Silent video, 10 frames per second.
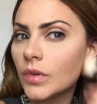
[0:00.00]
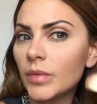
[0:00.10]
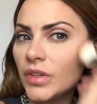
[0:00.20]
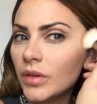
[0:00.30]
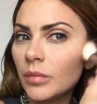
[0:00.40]
I
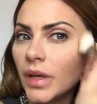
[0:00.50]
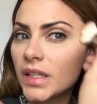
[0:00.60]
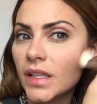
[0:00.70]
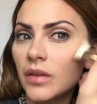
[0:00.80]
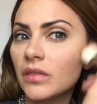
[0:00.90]
mean, you can
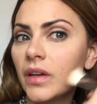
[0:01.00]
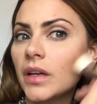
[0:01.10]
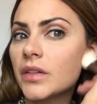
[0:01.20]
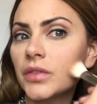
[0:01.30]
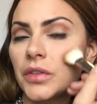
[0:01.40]
make sound
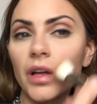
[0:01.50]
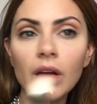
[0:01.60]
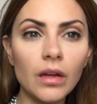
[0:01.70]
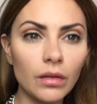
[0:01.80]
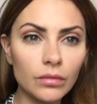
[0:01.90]
effects or not,
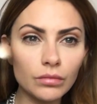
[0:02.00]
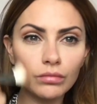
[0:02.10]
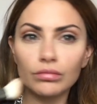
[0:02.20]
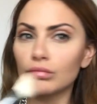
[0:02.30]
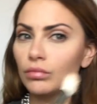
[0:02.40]

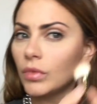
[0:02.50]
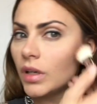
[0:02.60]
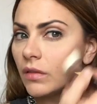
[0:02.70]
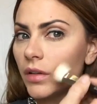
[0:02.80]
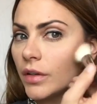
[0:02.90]

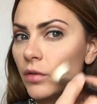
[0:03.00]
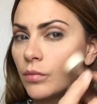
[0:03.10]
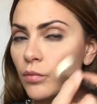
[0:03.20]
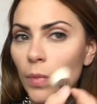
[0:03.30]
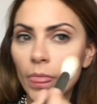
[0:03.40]
whatever, you know.
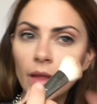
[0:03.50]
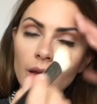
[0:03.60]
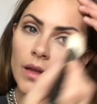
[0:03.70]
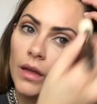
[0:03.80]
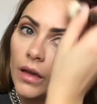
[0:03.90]

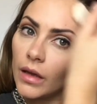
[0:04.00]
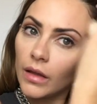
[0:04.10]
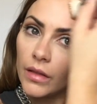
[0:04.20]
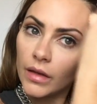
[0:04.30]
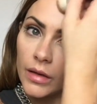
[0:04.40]

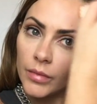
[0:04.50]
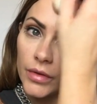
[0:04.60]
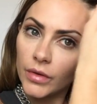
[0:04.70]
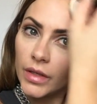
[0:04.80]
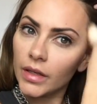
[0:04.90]
And then up
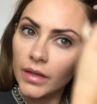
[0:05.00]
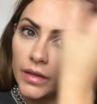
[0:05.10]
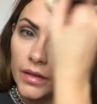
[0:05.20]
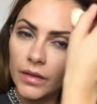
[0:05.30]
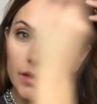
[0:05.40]
through
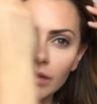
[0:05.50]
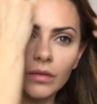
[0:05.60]
here.